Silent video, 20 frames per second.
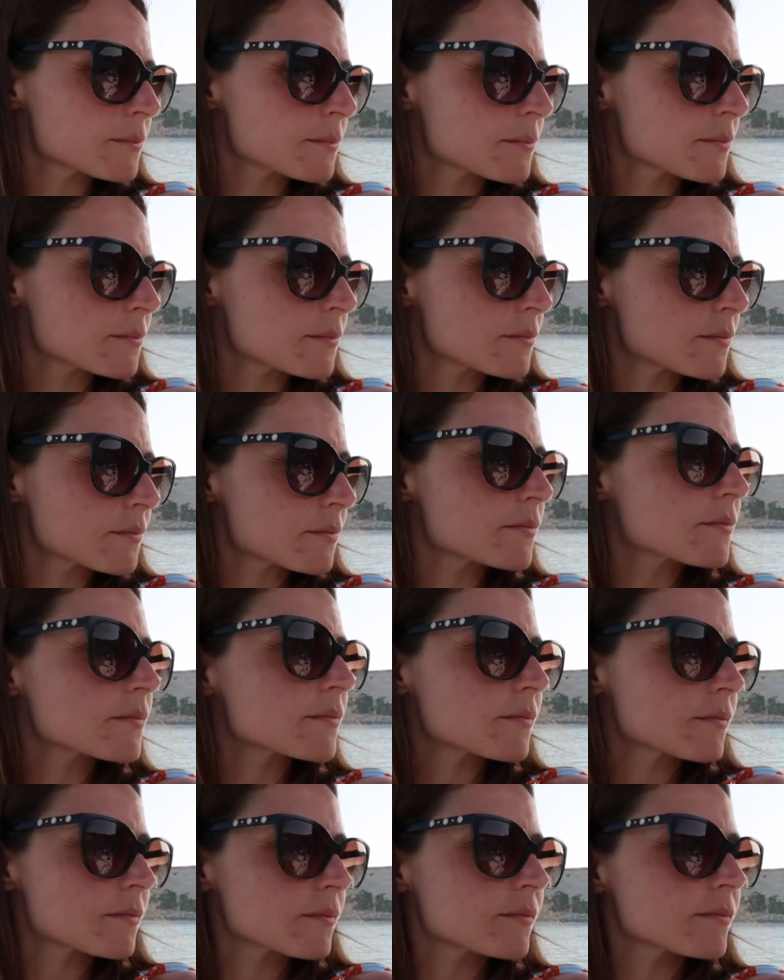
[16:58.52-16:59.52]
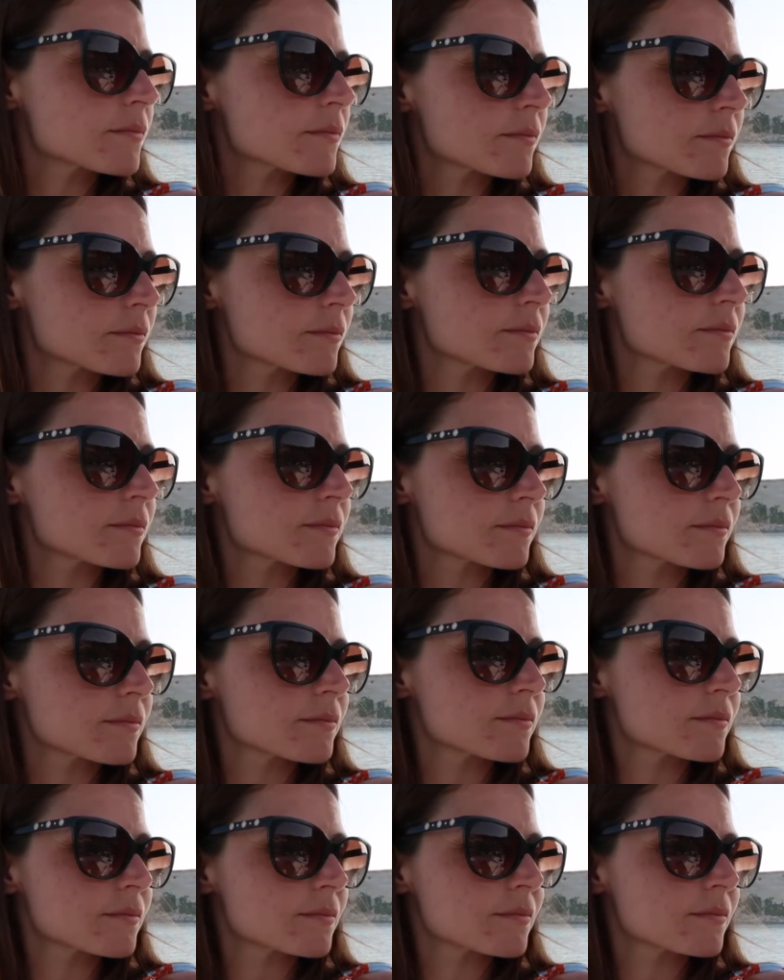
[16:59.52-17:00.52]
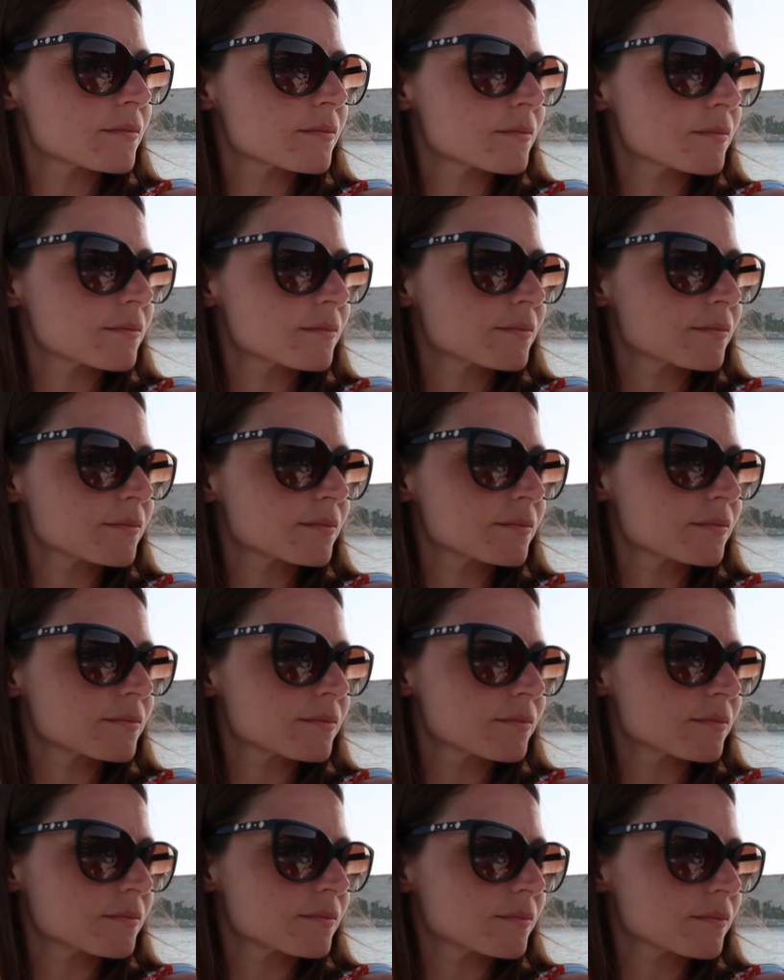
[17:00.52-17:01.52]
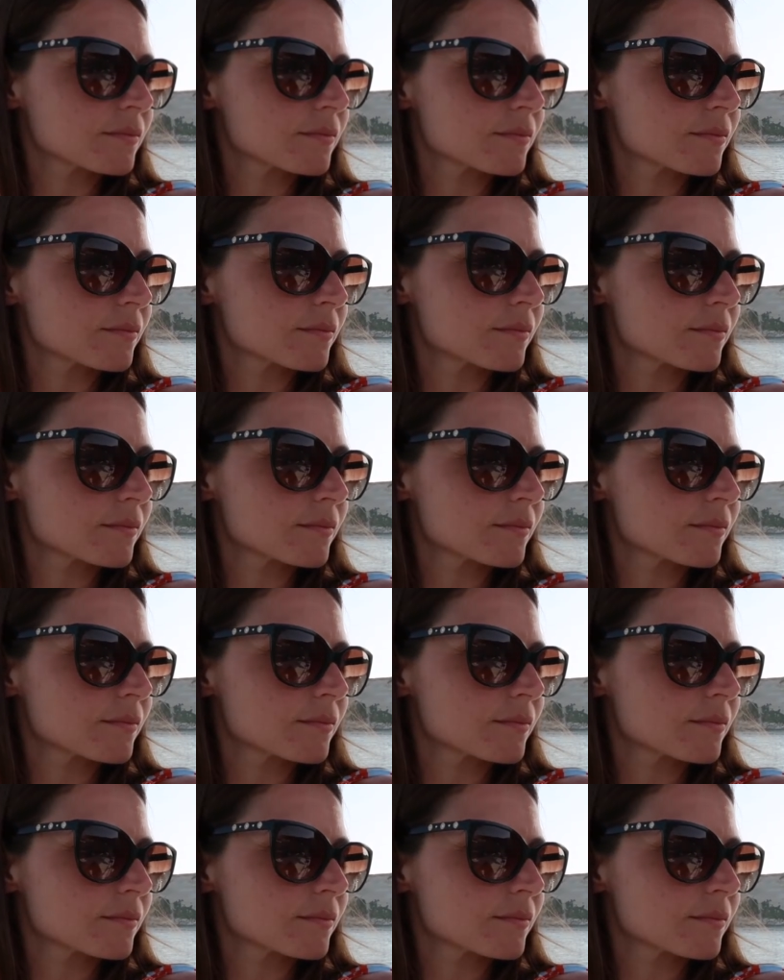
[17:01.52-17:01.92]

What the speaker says: [no speech]